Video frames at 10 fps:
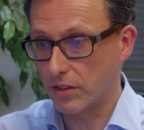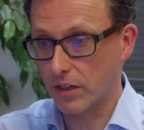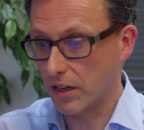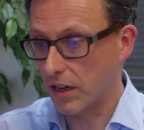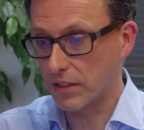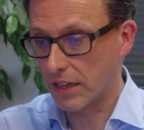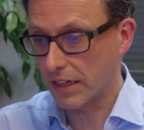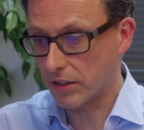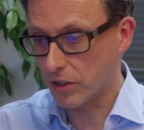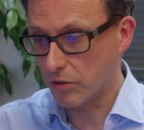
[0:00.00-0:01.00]
a
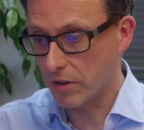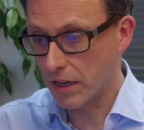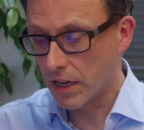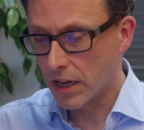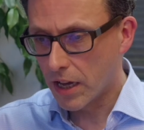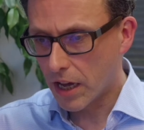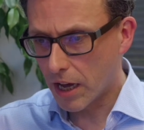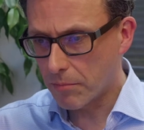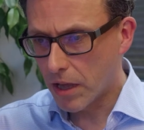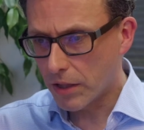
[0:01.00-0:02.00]
tax to you.
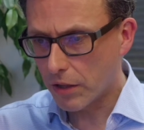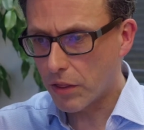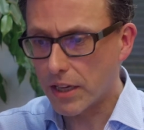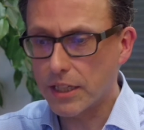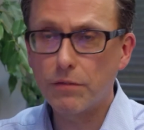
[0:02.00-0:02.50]
The other thing is,